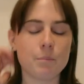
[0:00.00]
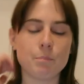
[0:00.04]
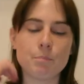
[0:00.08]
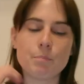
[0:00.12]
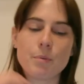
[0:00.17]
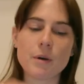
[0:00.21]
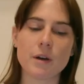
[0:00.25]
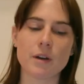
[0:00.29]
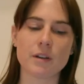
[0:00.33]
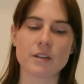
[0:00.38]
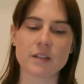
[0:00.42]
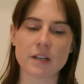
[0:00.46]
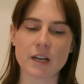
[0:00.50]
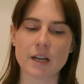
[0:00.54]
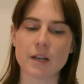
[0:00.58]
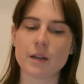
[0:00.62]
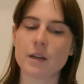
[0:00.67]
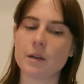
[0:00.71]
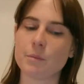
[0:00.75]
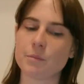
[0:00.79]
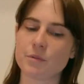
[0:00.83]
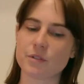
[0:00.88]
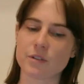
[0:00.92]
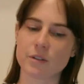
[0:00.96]
But I
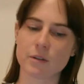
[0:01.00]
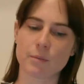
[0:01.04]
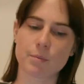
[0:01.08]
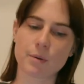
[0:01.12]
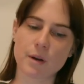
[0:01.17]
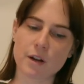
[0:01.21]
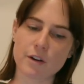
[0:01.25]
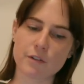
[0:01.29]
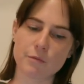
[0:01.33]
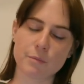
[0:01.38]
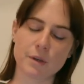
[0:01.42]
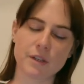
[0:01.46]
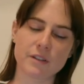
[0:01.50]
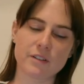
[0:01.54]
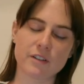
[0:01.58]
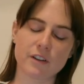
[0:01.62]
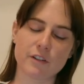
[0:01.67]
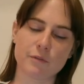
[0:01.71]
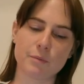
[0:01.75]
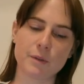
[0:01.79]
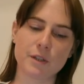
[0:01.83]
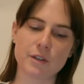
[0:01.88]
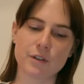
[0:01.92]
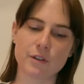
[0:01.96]
am still proud of
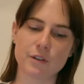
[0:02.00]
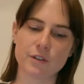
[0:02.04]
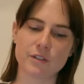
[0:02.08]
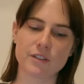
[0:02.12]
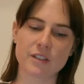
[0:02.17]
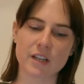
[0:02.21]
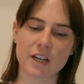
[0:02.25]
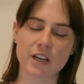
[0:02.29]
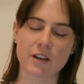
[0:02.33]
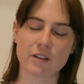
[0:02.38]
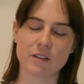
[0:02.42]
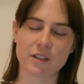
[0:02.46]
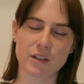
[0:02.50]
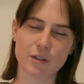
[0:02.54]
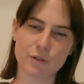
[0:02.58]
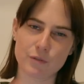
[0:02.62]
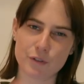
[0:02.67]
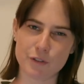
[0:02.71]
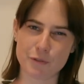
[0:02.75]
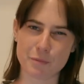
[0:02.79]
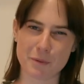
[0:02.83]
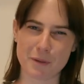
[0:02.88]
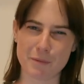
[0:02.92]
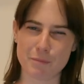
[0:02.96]
myself because I only
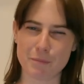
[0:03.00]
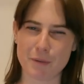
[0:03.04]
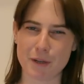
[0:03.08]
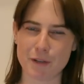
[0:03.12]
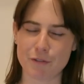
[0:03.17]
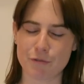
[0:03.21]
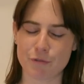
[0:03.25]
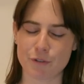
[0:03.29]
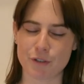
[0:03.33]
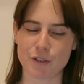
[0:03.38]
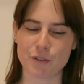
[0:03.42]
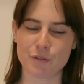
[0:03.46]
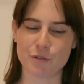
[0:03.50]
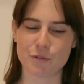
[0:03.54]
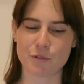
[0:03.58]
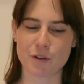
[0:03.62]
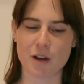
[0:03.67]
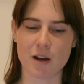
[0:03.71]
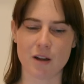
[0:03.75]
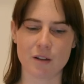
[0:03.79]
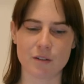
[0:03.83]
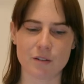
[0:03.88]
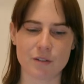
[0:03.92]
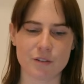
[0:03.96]
overspent by
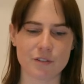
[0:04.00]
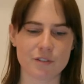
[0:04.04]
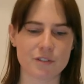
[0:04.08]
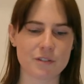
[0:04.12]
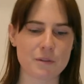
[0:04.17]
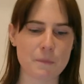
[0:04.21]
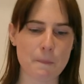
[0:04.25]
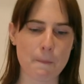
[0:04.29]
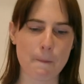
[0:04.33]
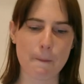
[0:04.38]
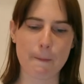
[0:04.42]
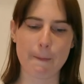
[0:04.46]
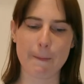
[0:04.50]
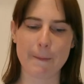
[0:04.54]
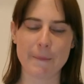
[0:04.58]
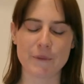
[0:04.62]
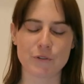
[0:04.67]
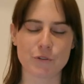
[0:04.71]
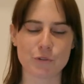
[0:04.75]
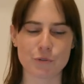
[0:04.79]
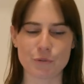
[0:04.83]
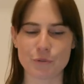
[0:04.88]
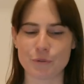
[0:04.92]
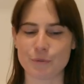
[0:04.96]
$42.
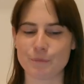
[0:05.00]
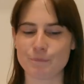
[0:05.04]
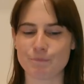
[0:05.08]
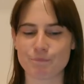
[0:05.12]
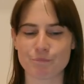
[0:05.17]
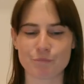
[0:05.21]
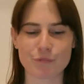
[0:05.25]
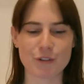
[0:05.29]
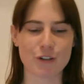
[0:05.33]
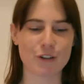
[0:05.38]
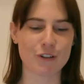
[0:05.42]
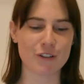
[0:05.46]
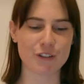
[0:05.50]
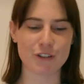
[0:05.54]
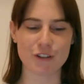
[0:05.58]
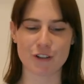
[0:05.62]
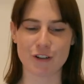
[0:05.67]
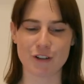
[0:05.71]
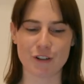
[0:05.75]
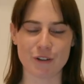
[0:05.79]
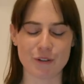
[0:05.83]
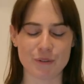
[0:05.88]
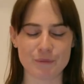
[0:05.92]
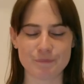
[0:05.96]
So all in
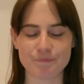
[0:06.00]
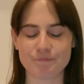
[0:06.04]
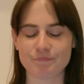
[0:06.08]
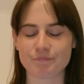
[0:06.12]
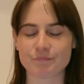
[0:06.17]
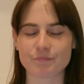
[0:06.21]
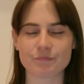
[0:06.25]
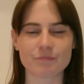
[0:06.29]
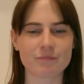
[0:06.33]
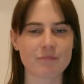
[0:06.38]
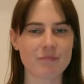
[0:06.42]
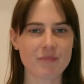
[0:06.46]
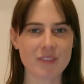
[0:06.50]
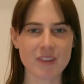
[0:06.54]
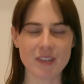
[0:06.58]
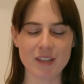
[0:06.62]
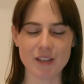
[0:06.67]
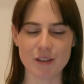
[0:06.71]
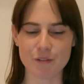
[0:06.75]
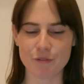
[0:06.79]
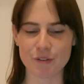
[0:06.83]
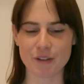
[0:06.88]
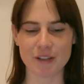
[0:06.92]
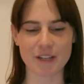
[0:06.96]
all,
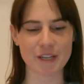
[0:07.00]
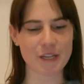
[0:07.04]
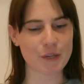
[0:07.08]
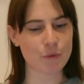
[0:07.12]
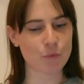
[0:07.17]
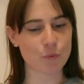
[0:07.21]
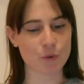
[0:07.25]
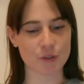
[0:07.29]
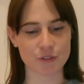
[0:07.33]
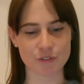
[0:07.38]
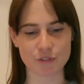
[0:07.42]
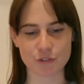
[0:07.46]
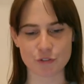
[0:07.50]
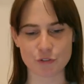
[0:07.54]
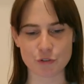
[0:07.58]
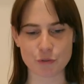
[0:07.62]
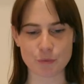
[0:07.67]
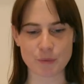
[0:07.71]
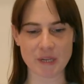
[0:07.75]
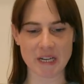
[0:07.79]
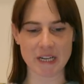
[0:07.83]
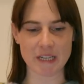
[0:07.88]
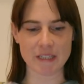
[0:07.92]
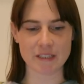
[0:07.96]
I feel like it wasn't so
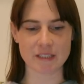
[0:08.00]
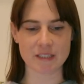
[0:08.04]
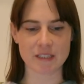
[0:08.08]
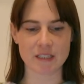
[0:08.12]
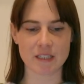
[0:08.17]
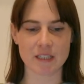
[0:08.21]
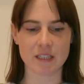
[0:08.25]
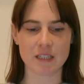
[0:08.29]
bad.